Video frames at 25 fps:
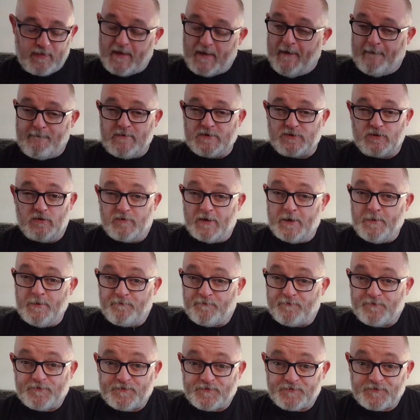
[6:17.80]
Yeah, it's lovely.
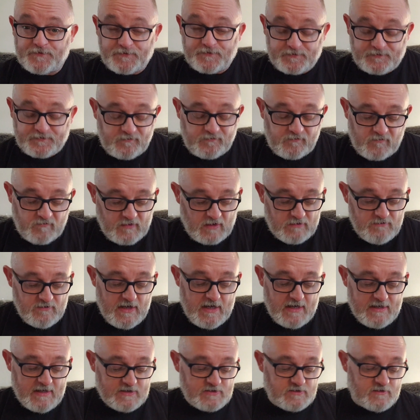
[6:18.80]
It
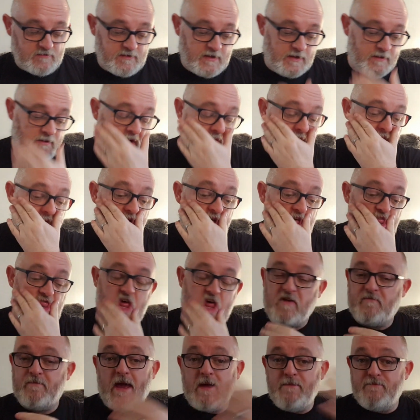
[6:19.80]
really is lovely.
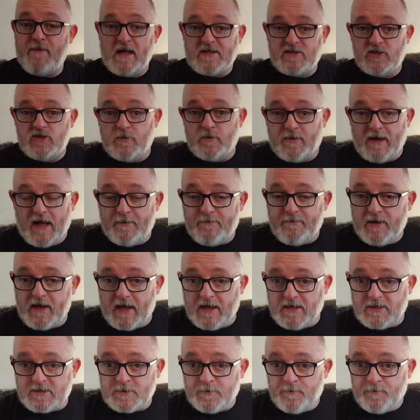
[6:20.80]
They've made better double
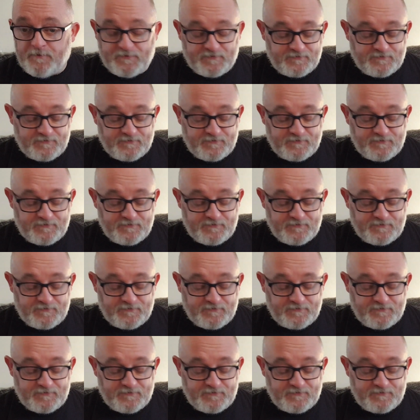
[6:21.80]
IPAs.